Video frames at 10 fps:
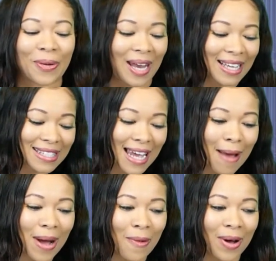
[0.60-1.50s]
next
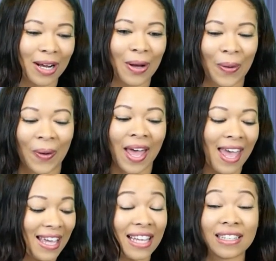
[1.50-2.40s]
time I want to go
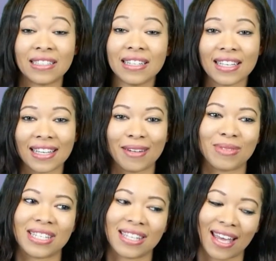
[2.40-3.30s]
eat a cookie, I'm
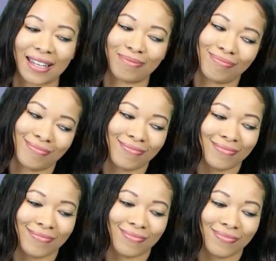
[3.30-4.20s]
just like,
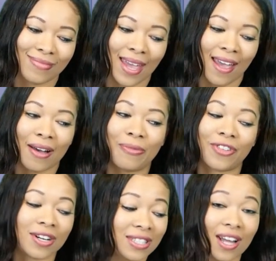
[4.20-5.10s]

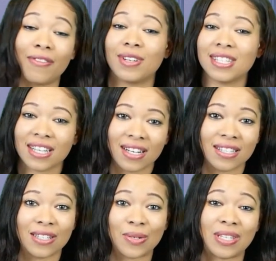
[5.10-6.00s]
first off, what's it
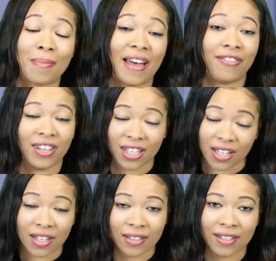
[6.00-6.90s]
gonna do to my
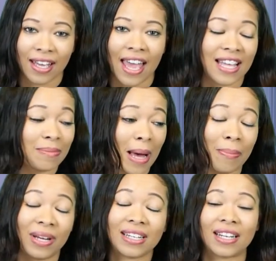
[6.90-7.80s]
figure? Is my
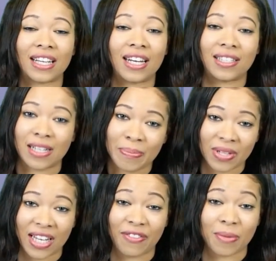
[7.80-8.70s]
butt gonna get a
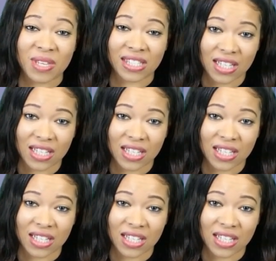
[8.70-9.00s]
dimple in it from this